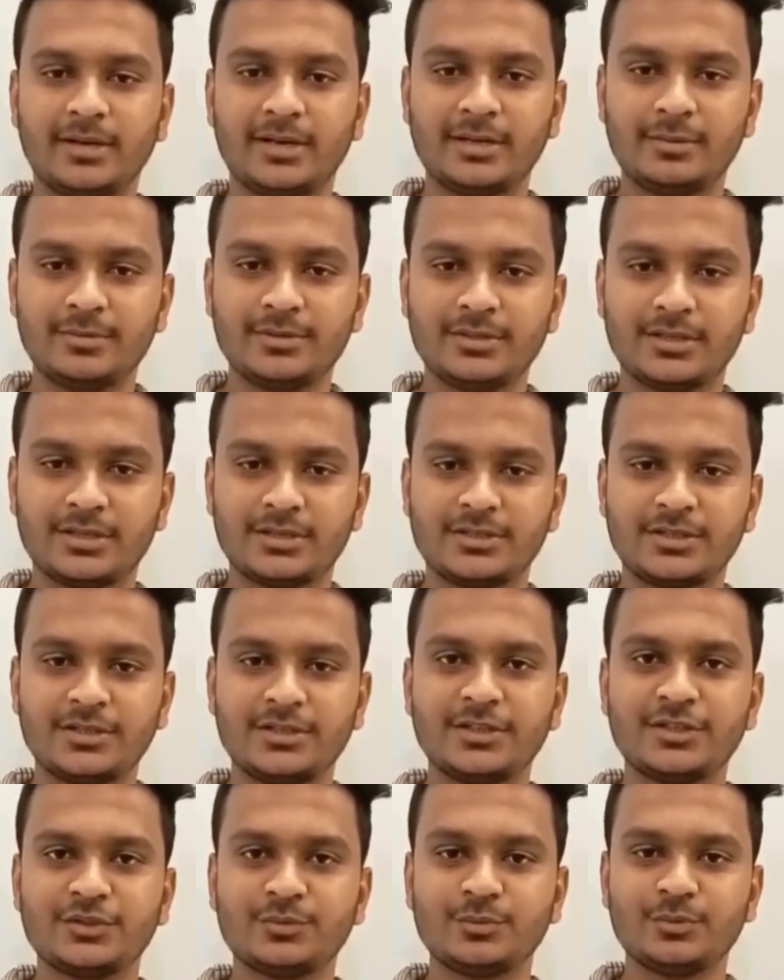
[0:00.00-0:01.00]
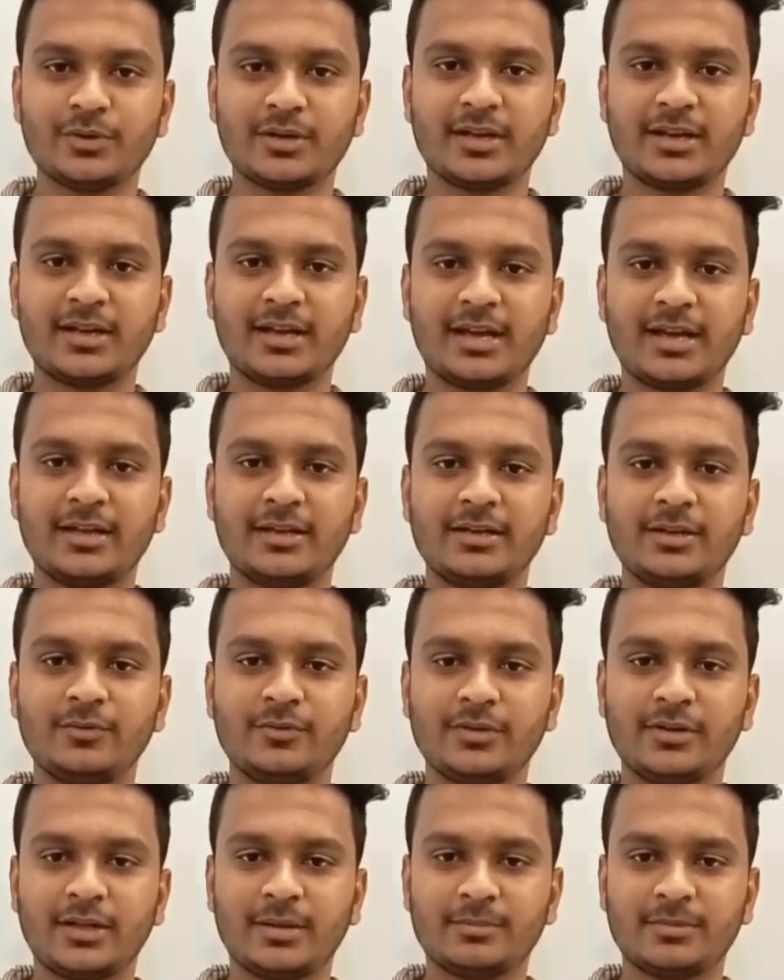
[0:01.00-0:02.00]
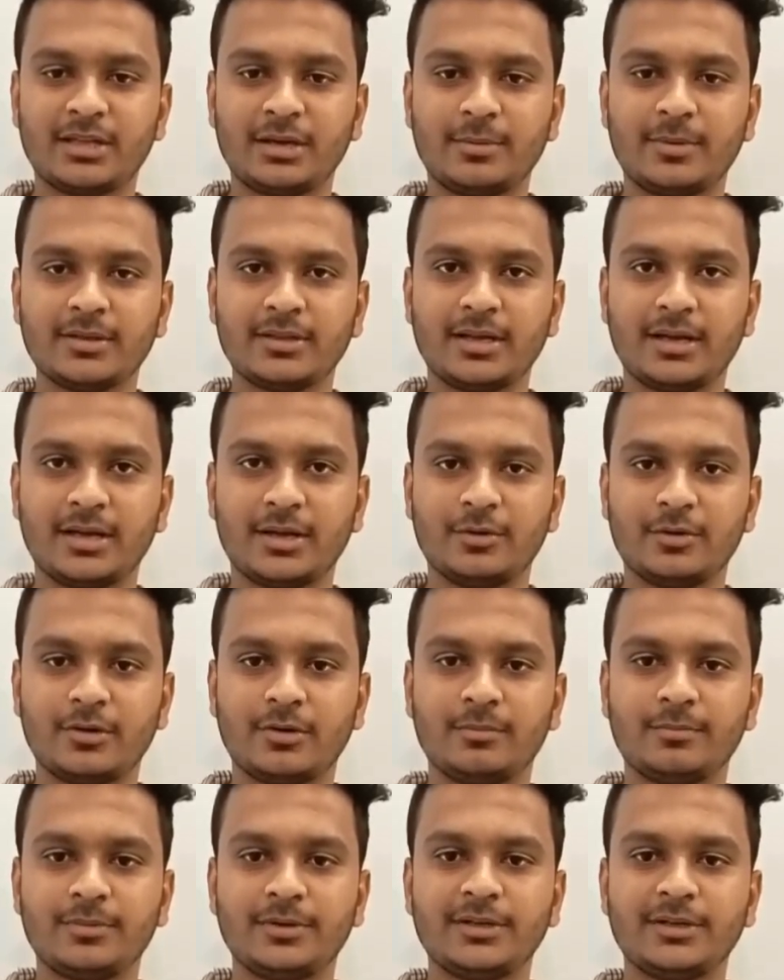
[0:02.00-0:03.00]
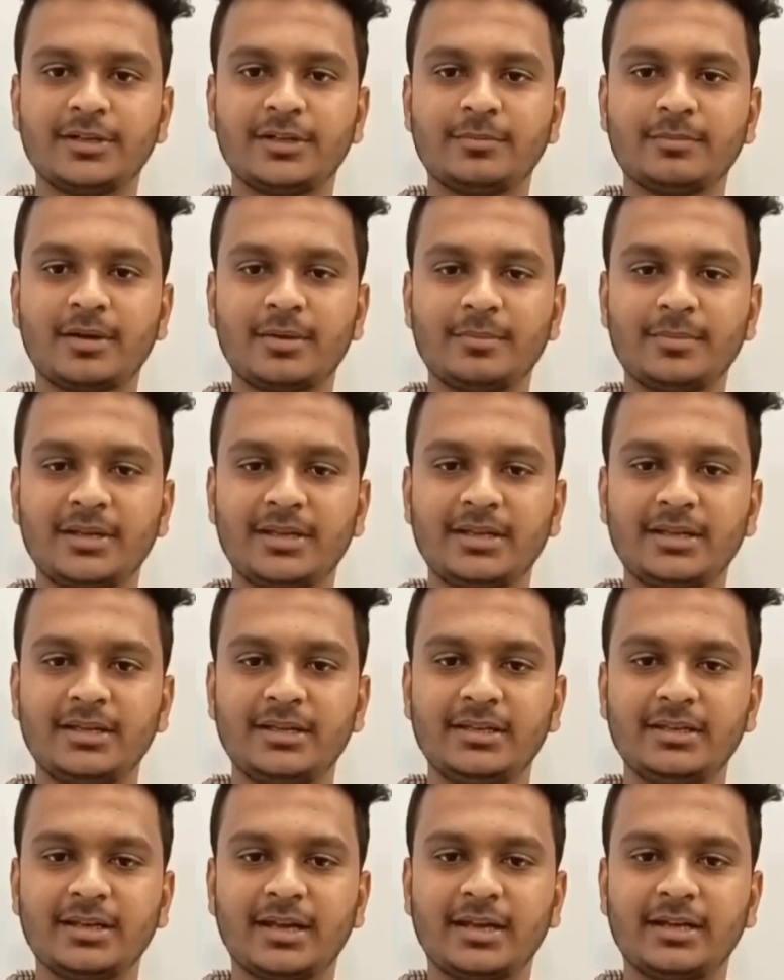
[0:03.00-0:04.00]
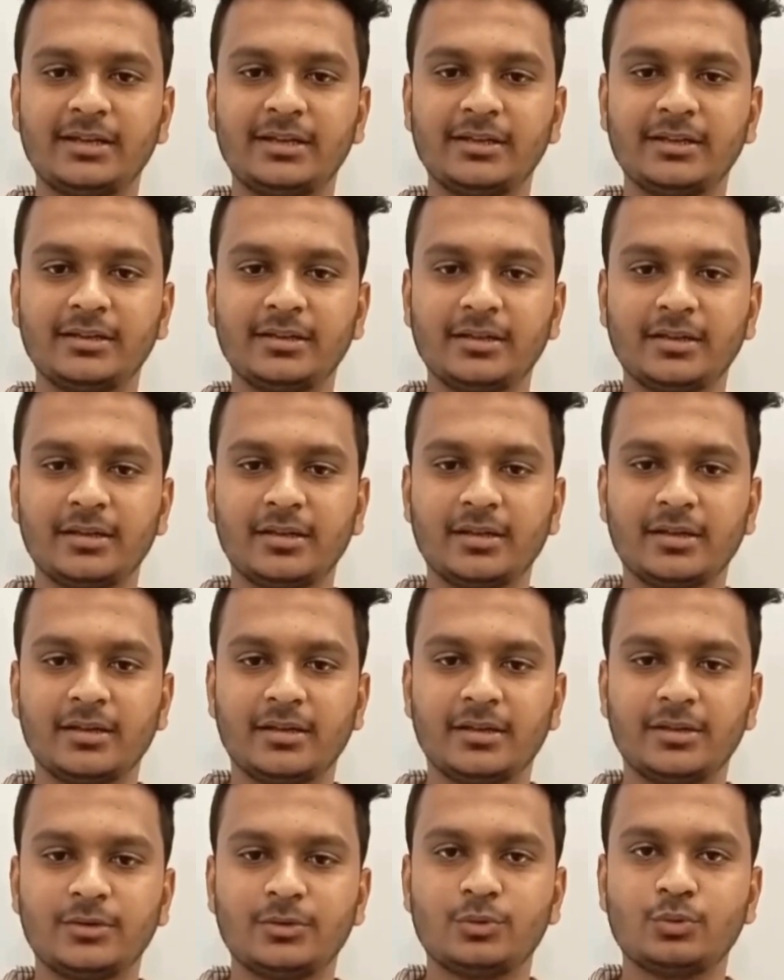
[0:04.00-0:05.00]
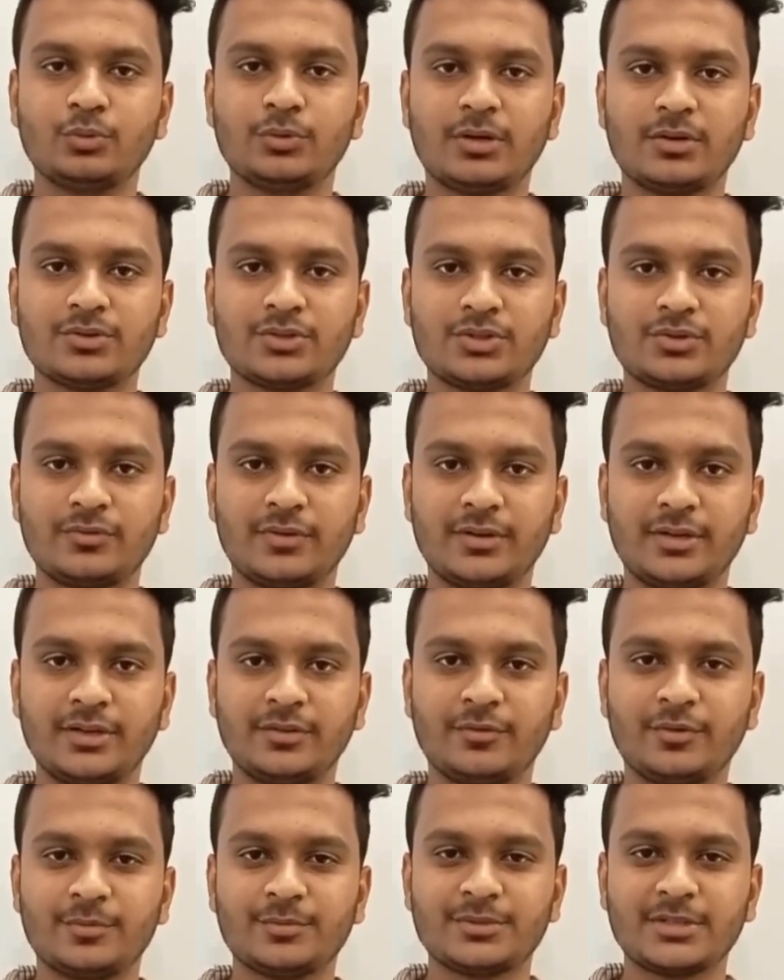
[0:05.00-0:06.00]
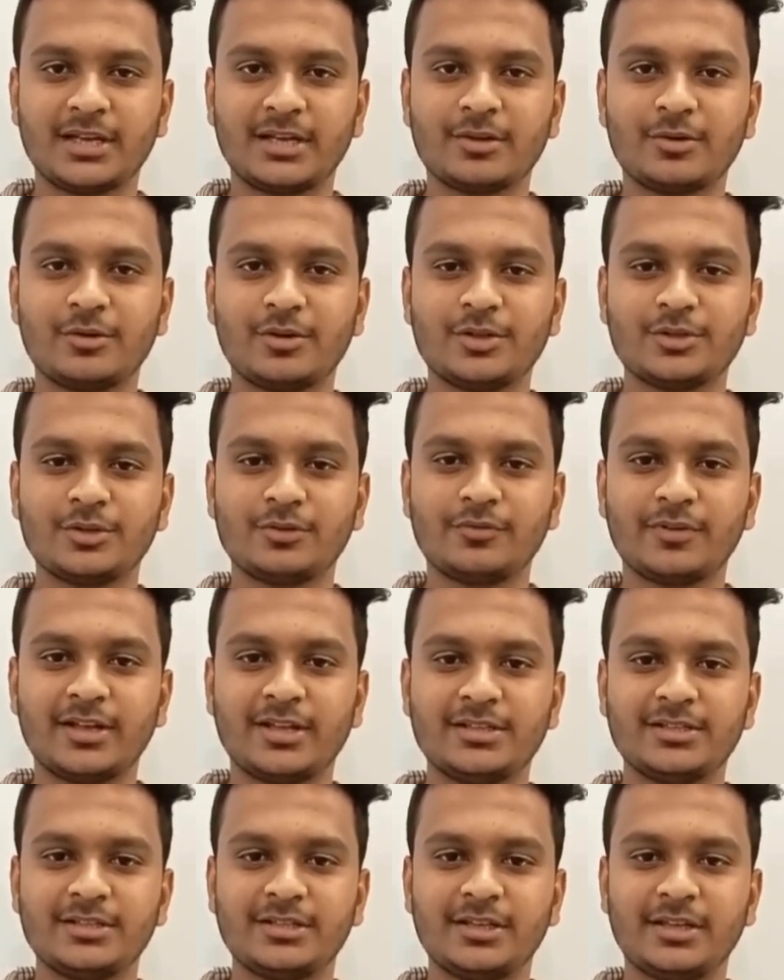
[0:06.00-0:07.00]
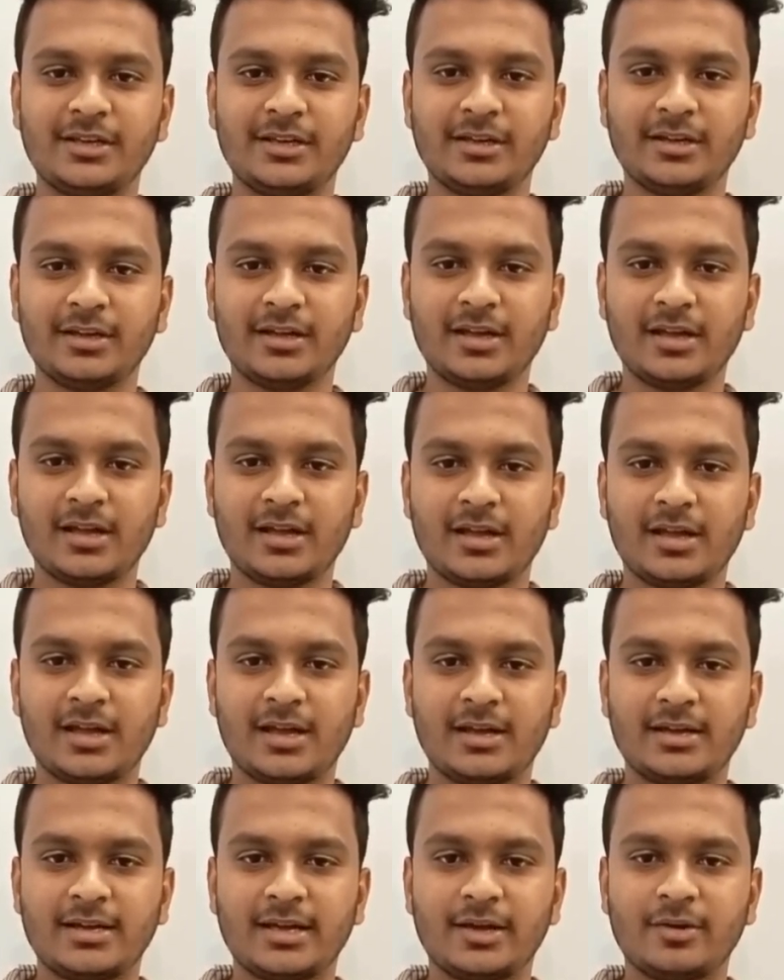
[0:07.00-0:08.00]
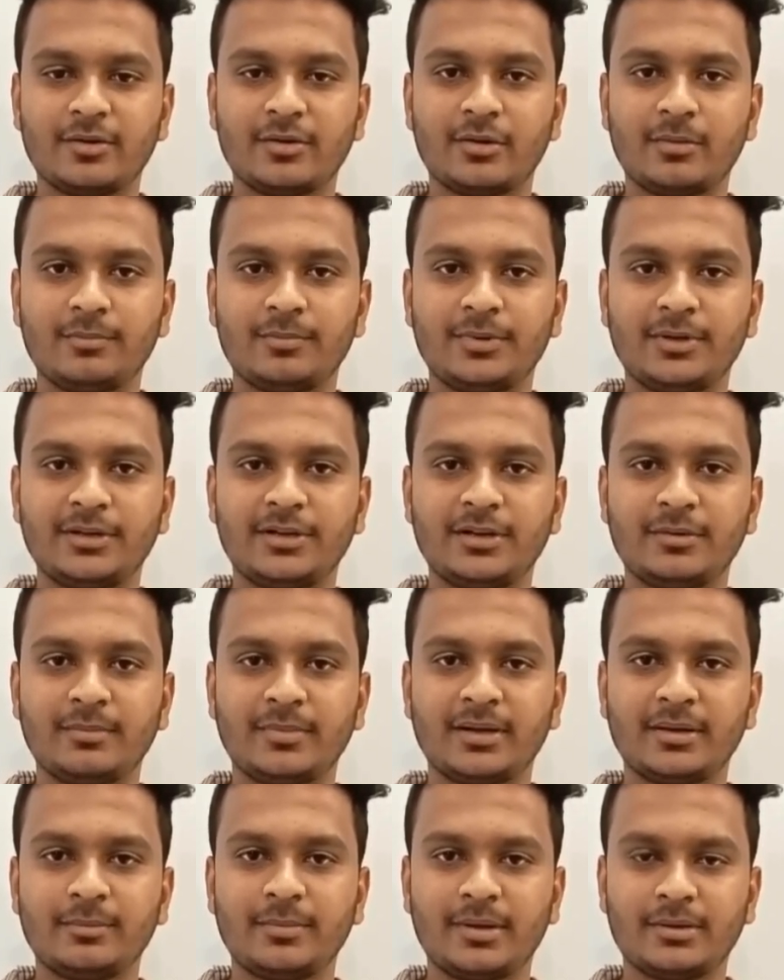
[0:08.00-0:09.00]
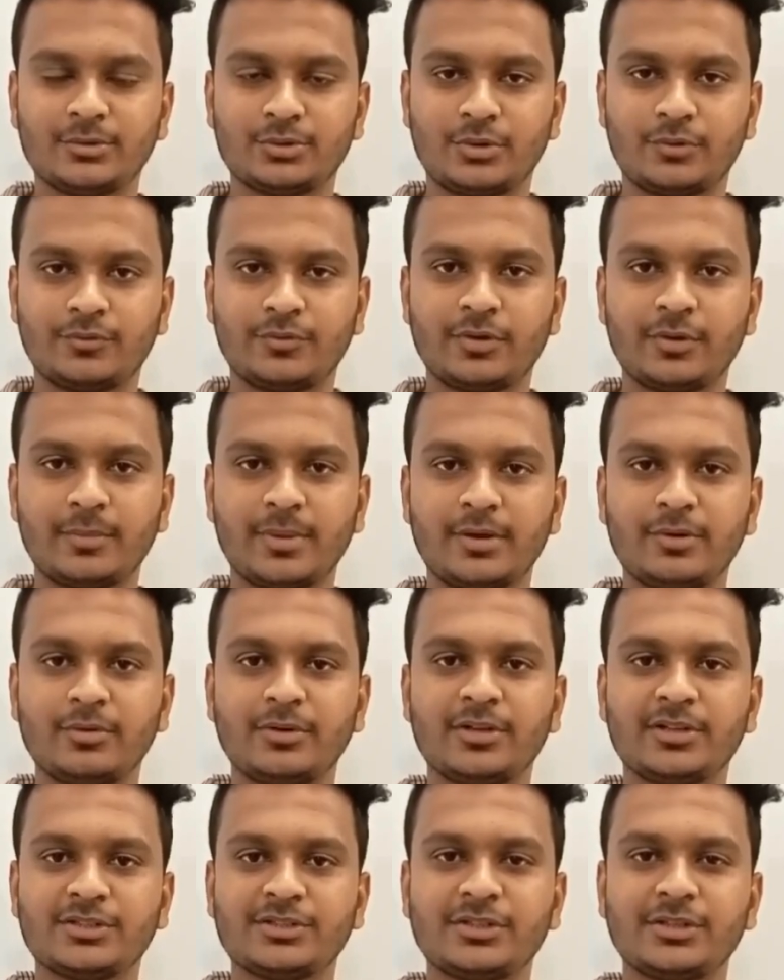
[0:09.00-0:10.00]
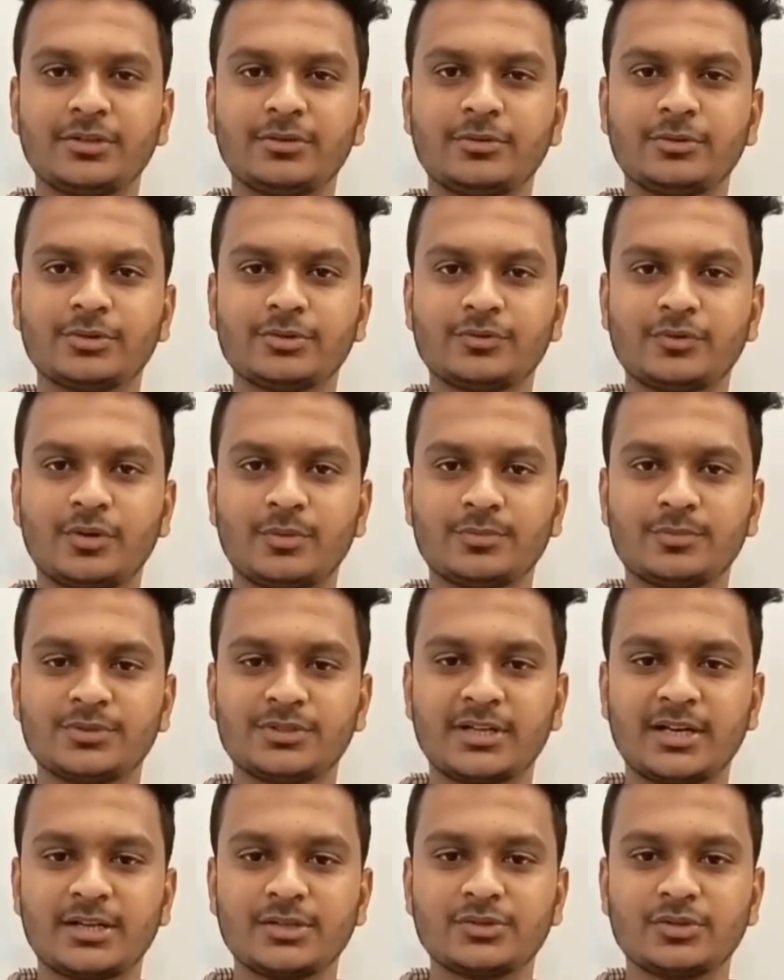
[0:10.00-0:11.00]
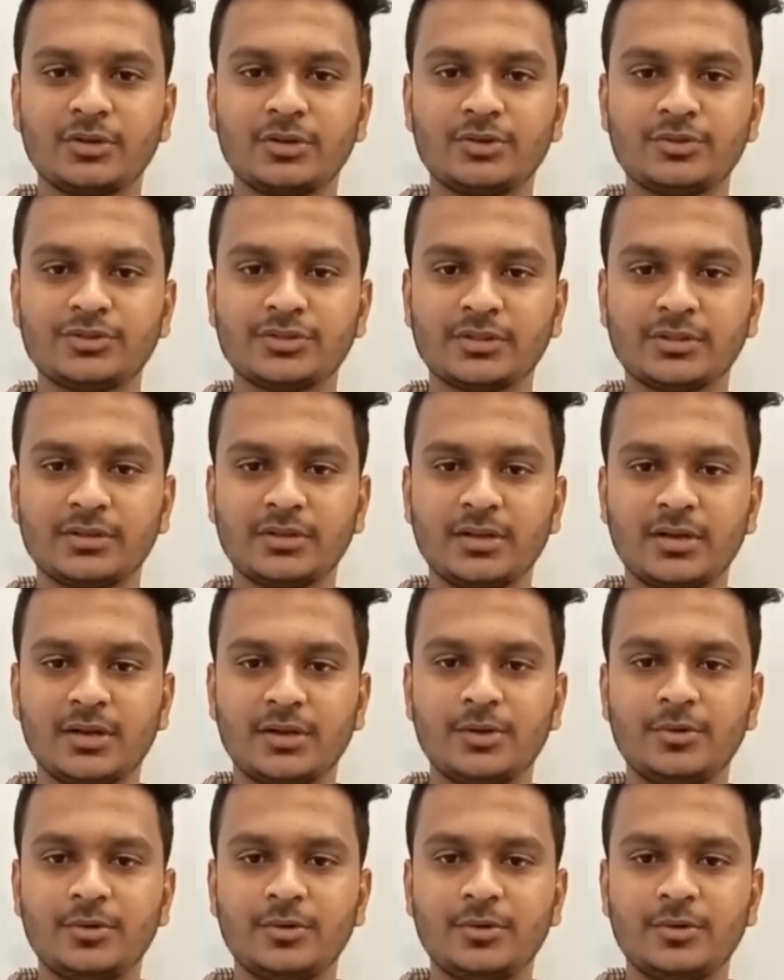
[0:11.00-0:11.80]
My name is Archit Deshmukh and I live in Ahmedabad. I have completed my BE in IT in 2020 from SAR College of Engineering, and I have completed my software manual testing course from STAD Solution.